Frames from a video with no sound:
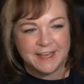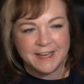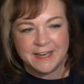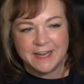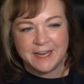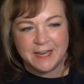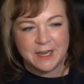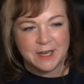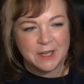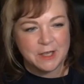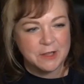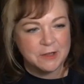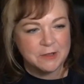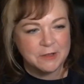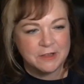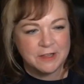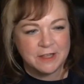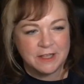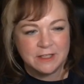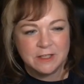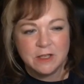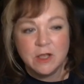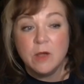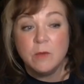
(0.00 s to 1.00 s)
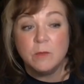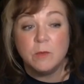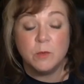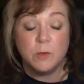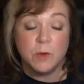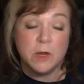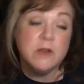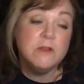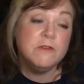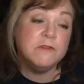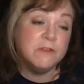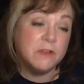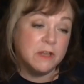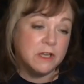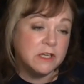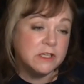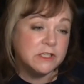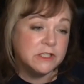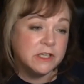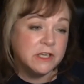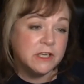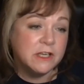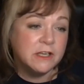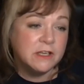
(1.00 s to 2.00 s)
take in any other thing. But when you
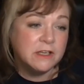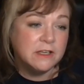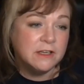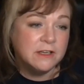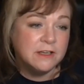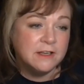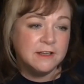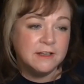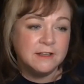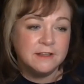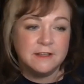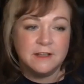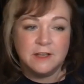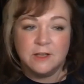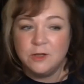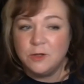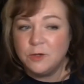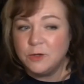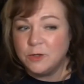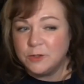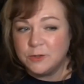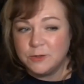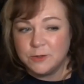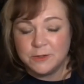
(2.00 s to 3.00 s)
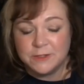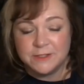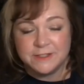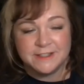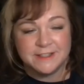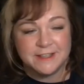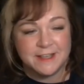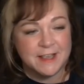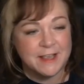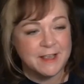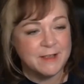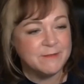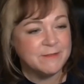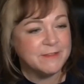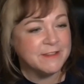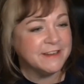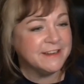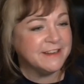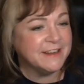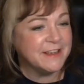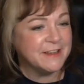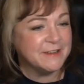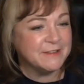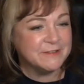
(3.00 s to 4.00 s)
finish it, then you can do the same
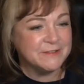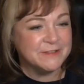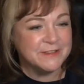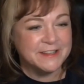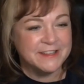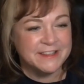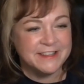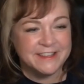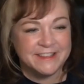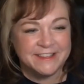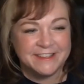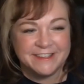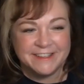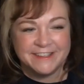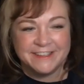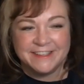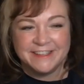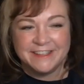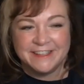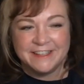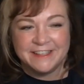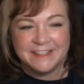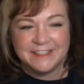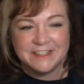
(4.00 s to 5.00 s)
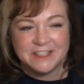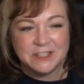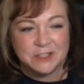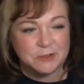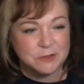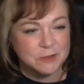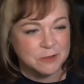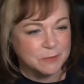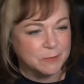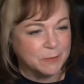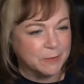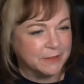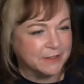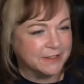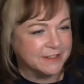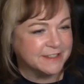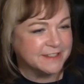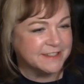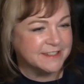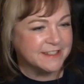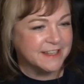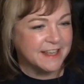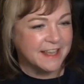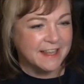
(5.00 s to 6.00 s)
thing now with children's
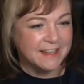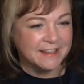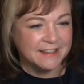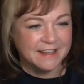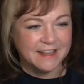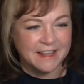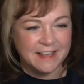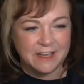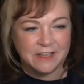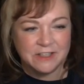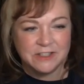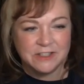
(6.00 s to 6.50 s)
books and like